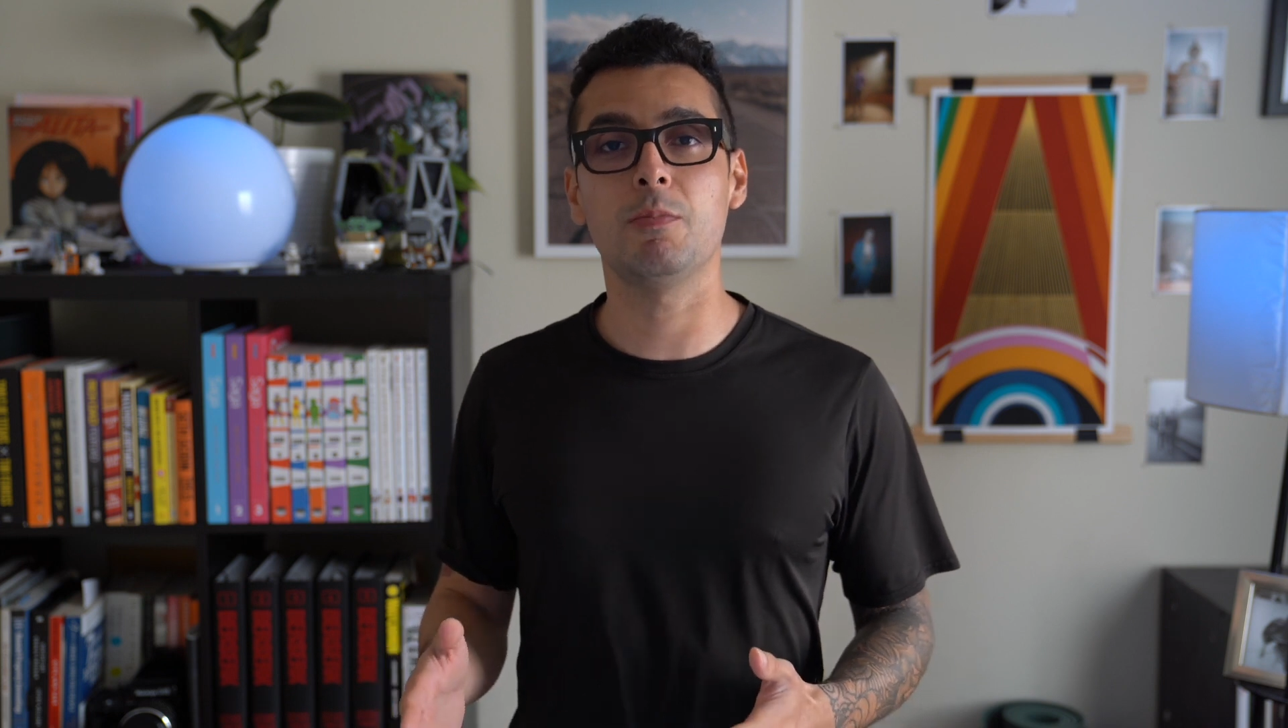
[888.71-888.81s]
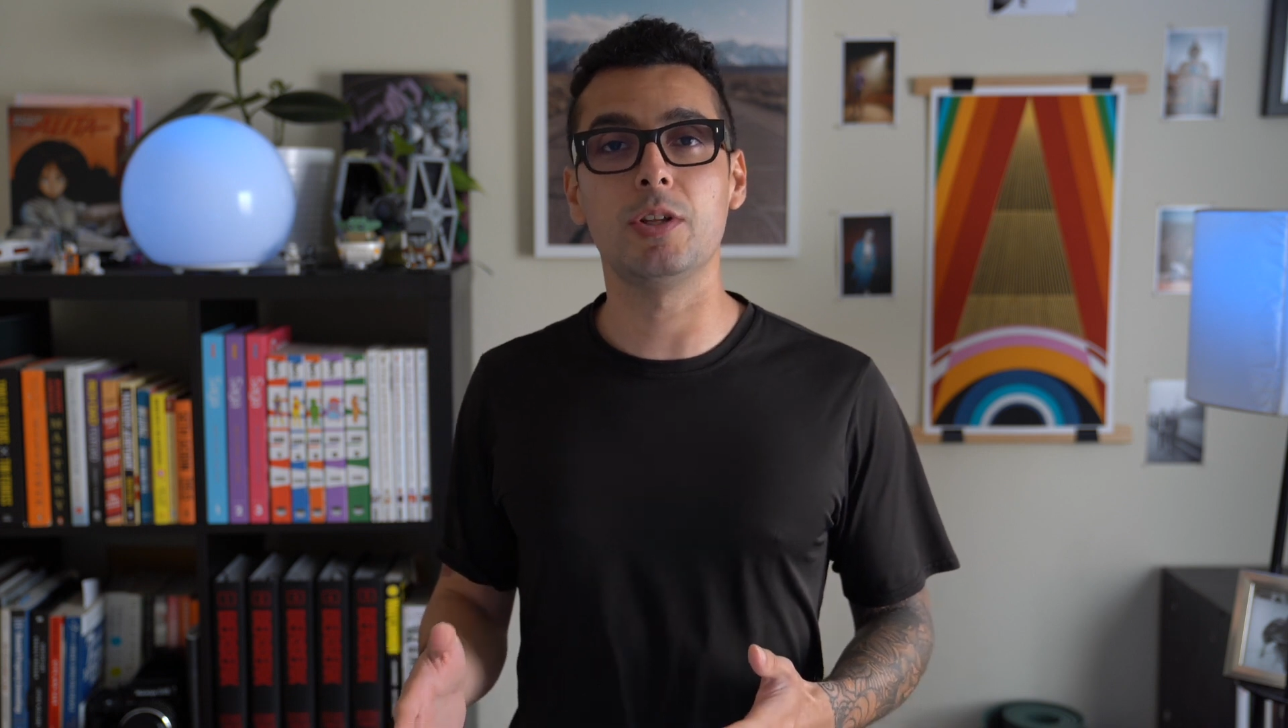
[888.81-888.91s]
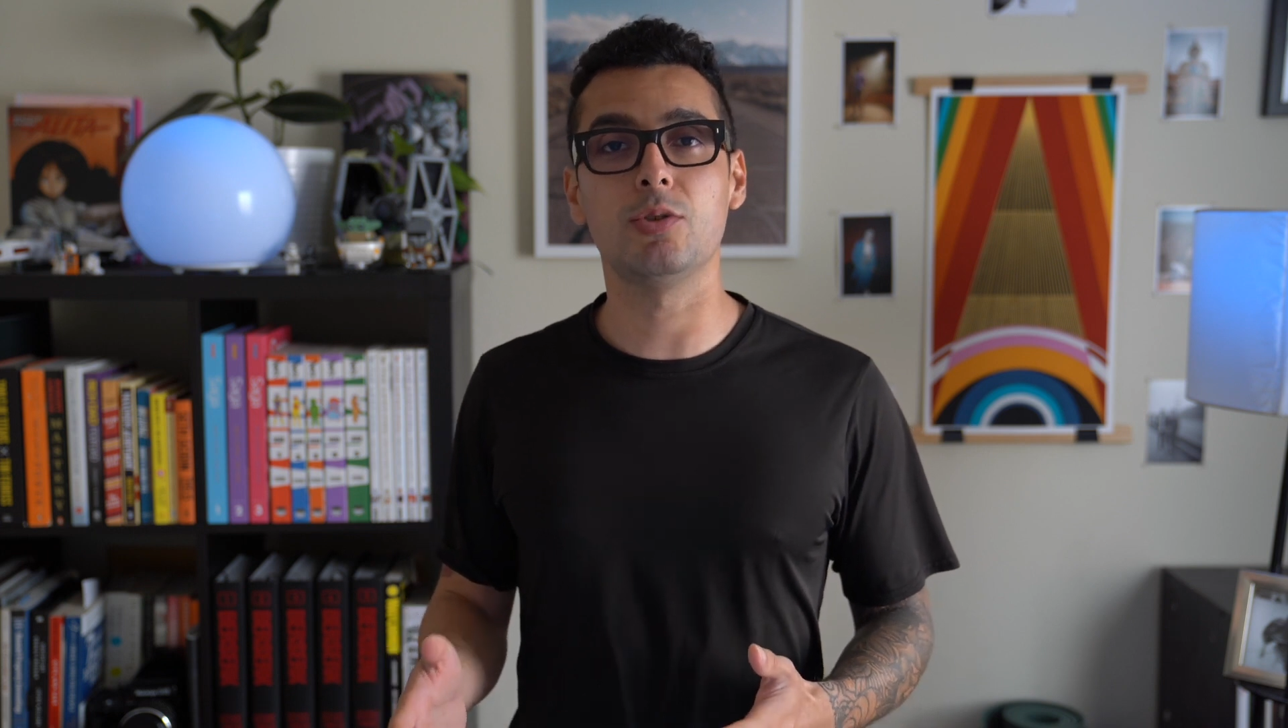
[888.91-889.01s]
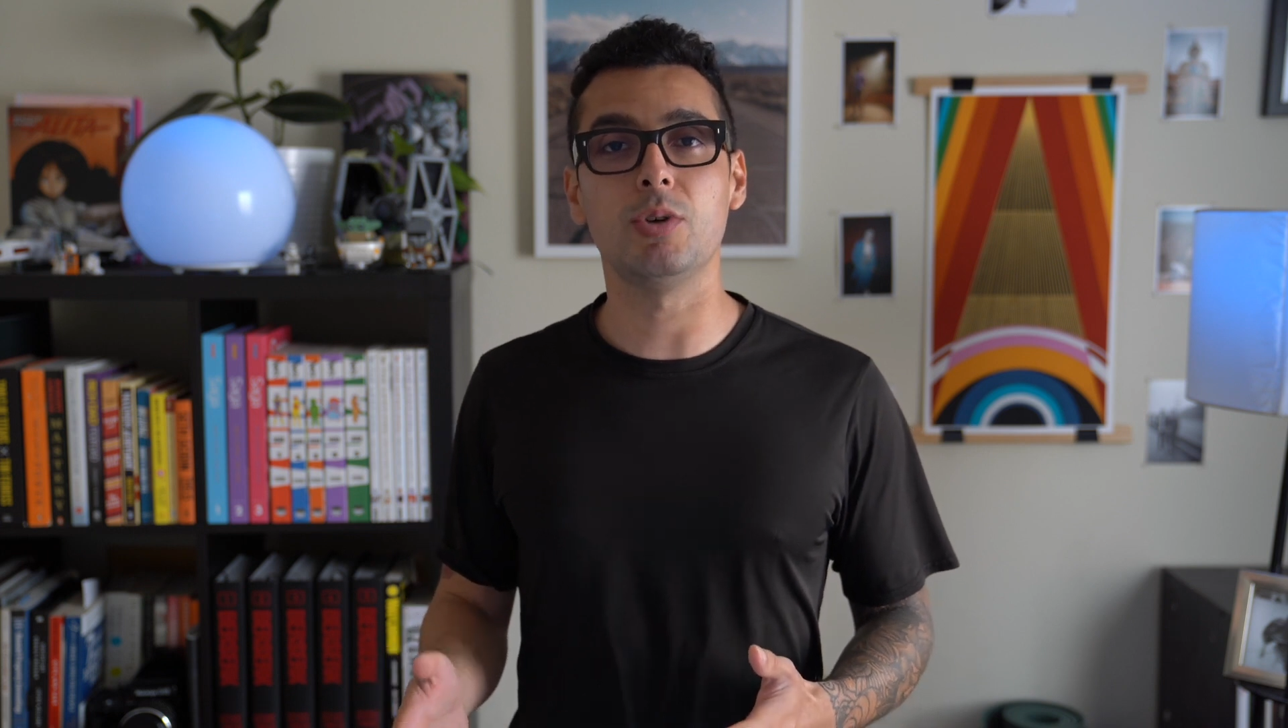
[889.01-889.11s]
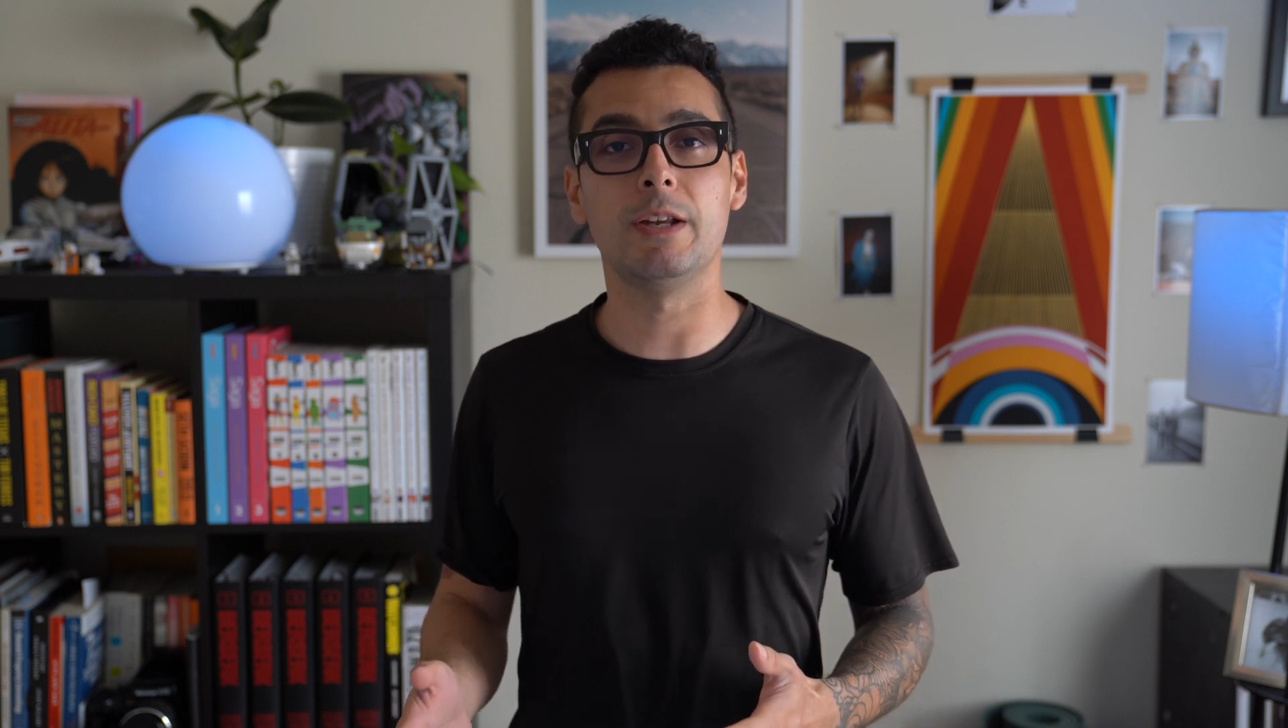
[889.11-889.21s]

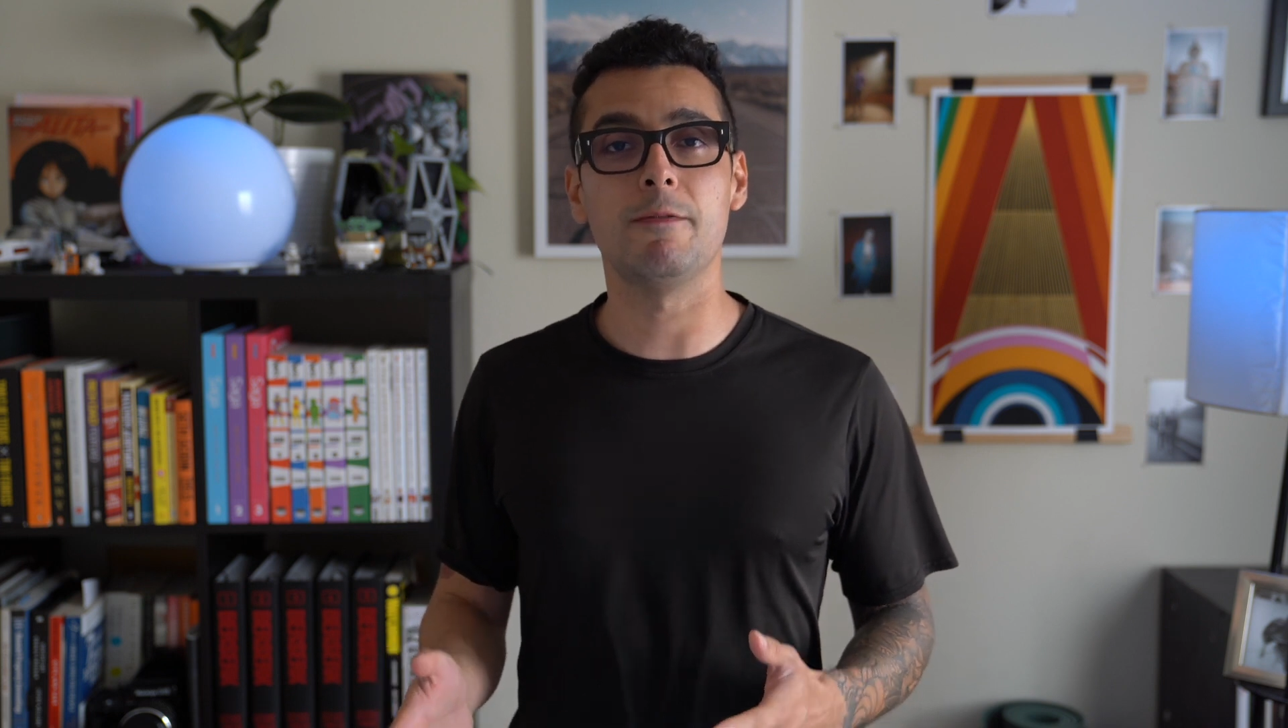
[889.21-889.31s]
between